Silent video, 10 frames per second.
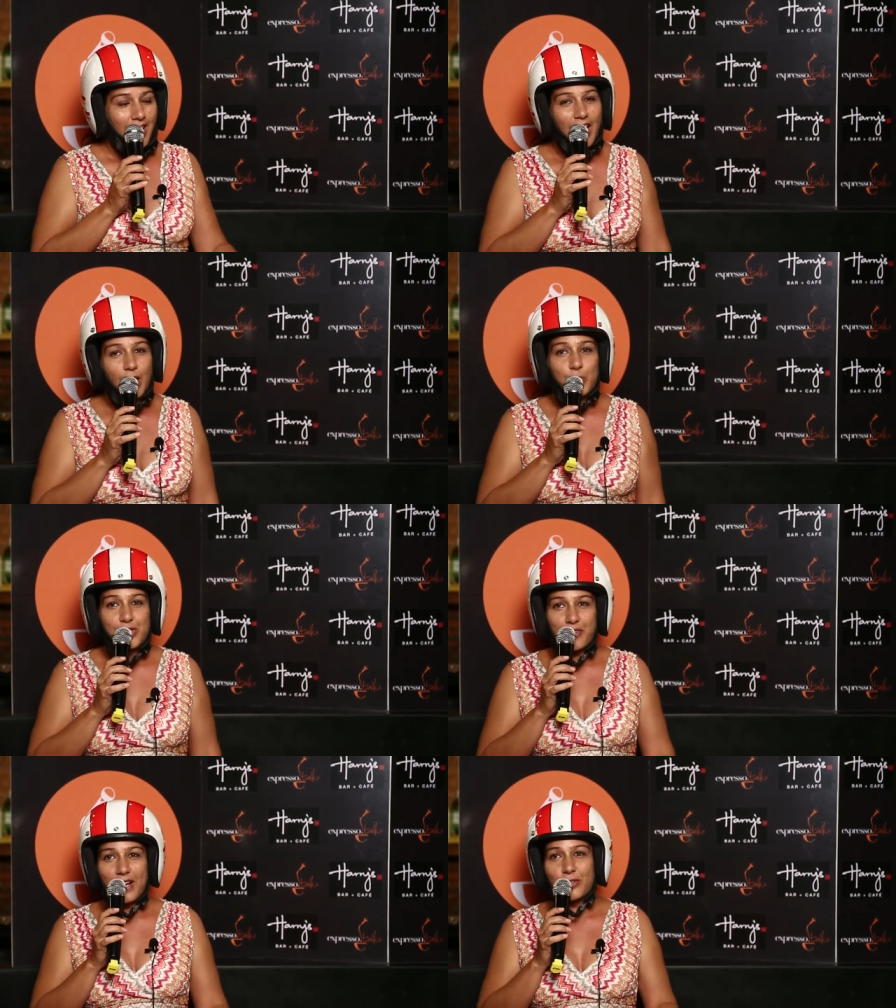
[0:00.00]
I
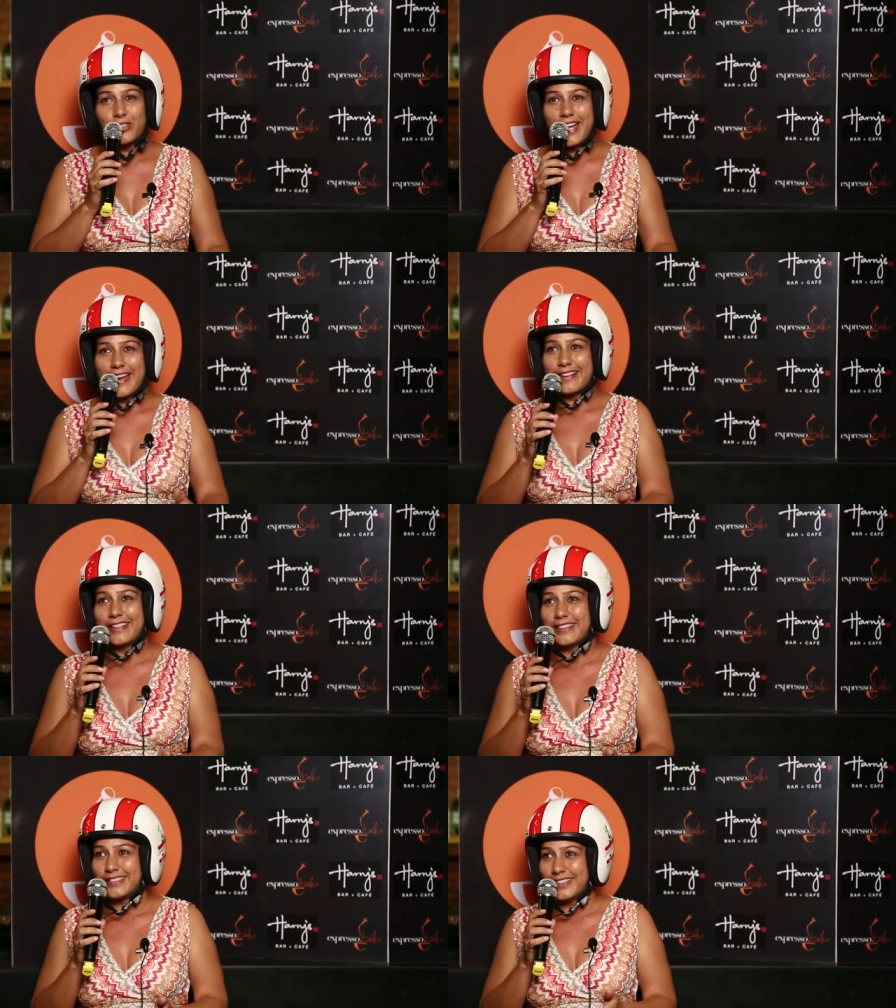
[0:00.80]
was found
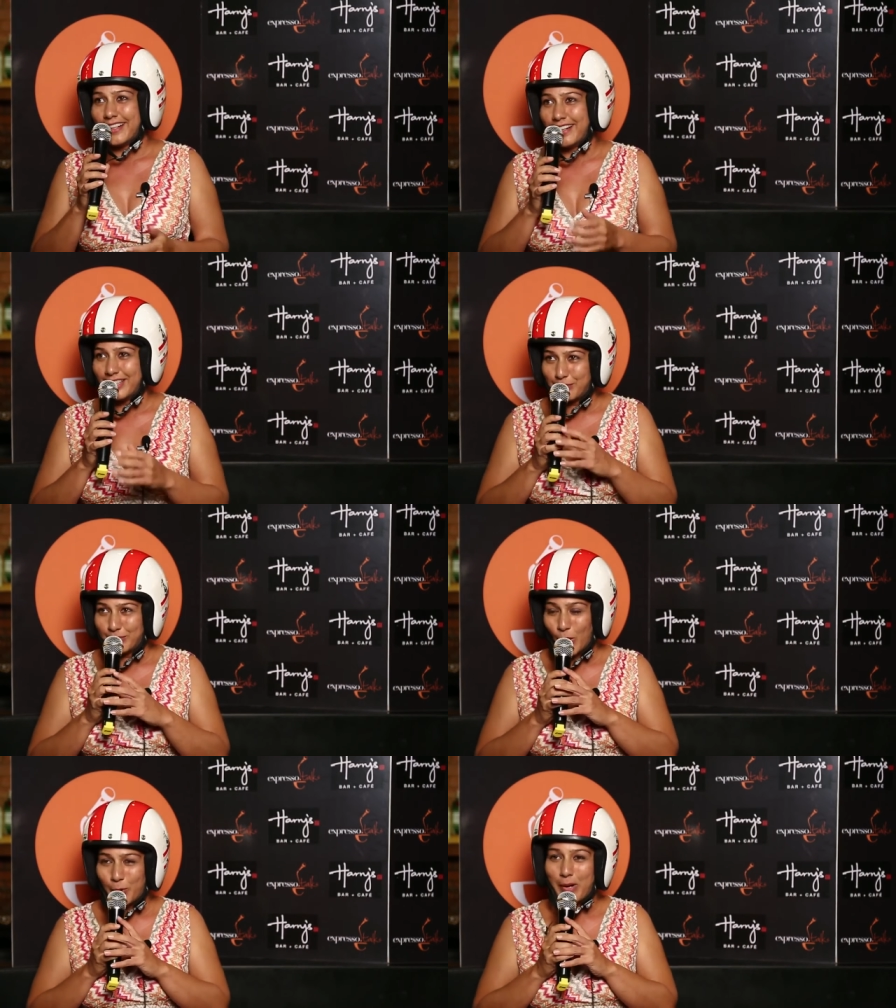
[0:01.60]
dangling
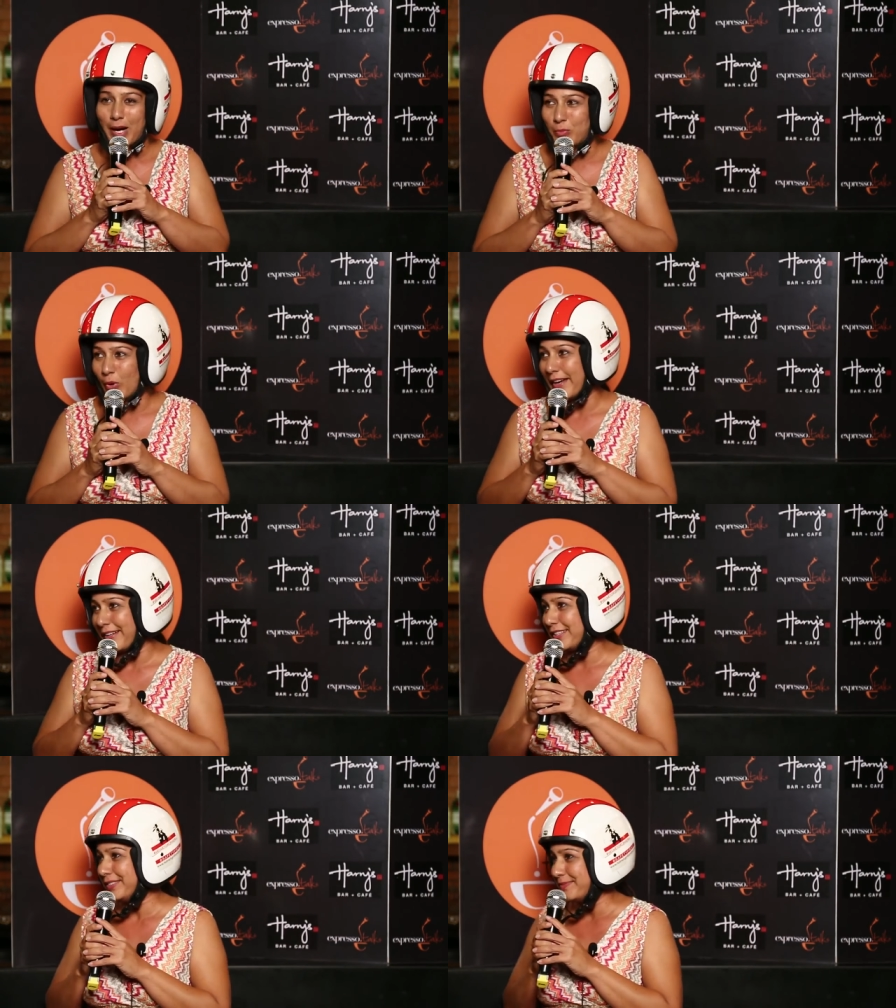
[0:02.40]
um, on barbed
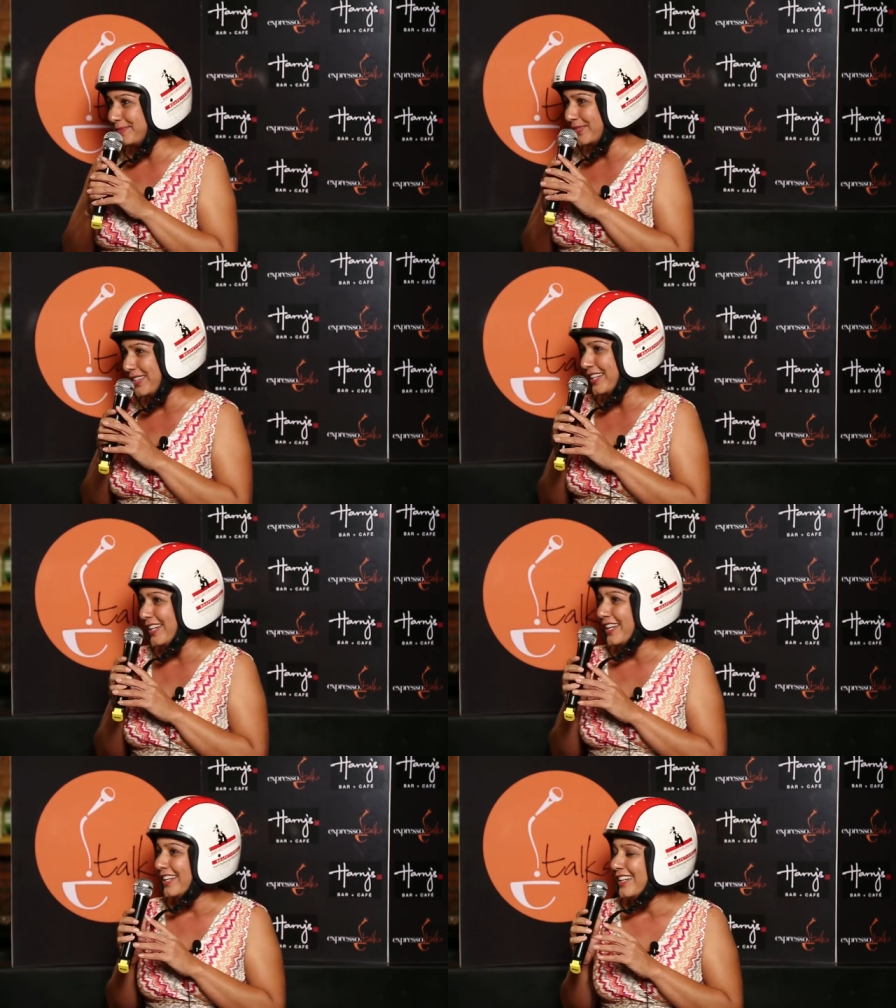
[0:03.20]
wire.
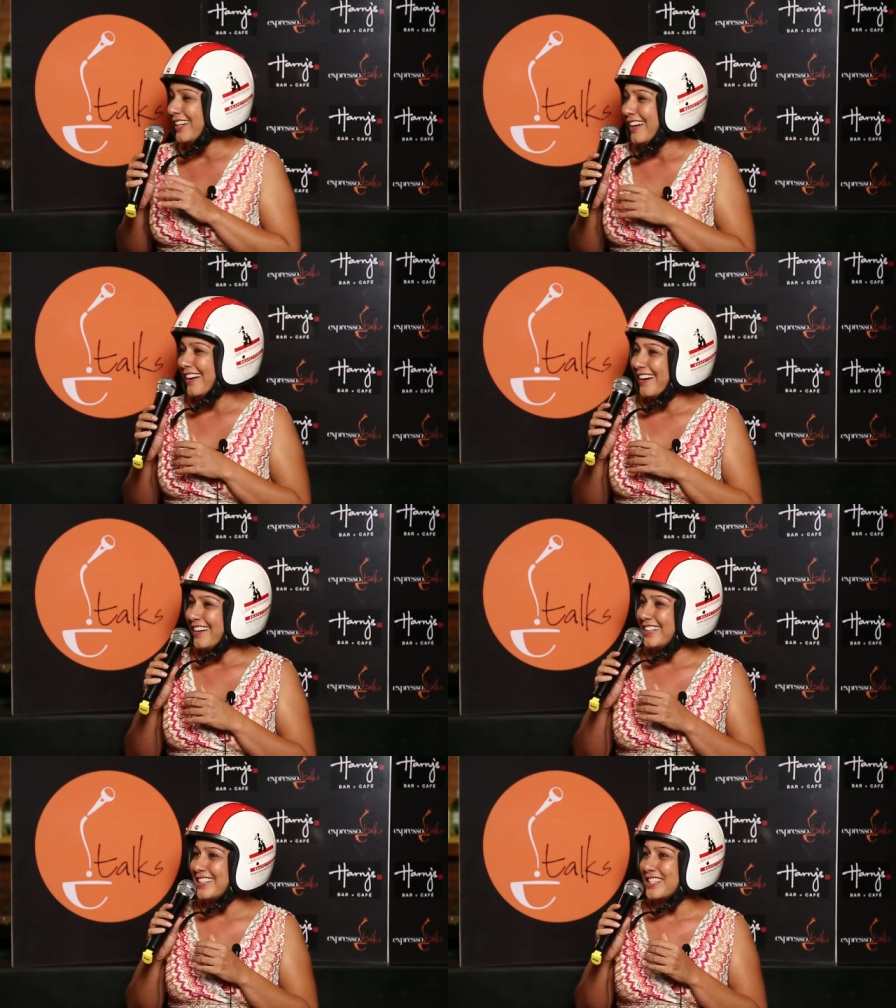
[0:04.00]

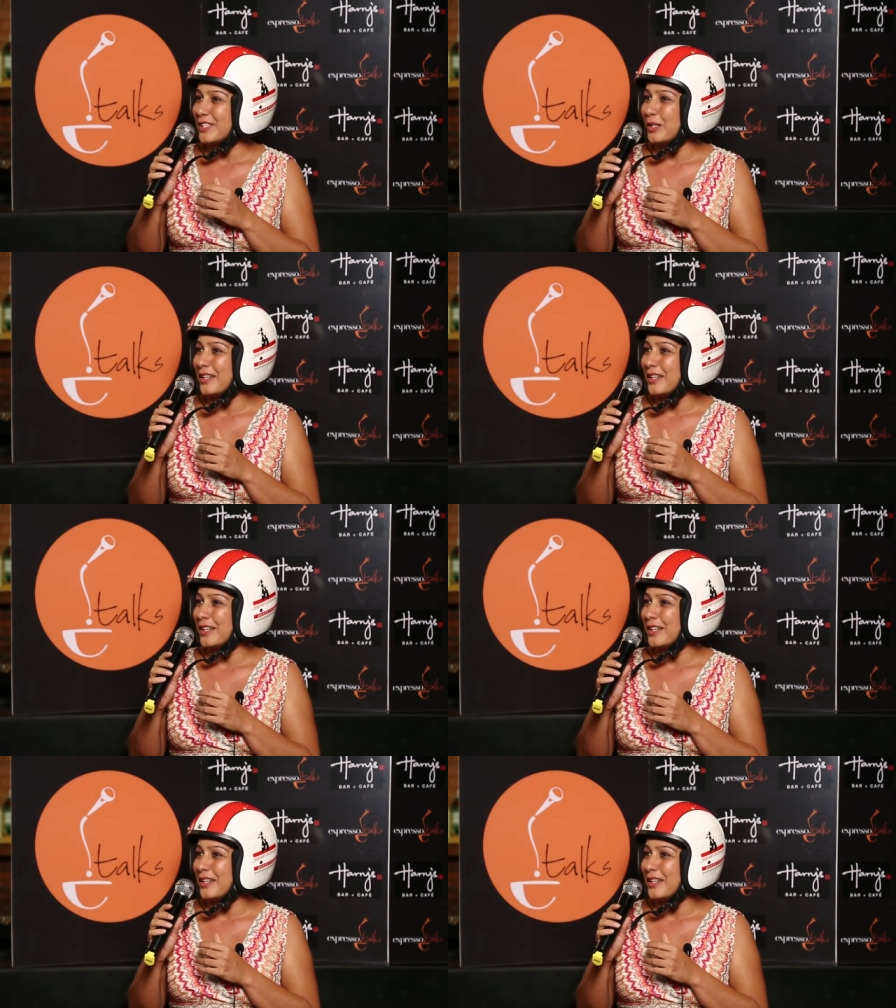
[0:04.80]
It's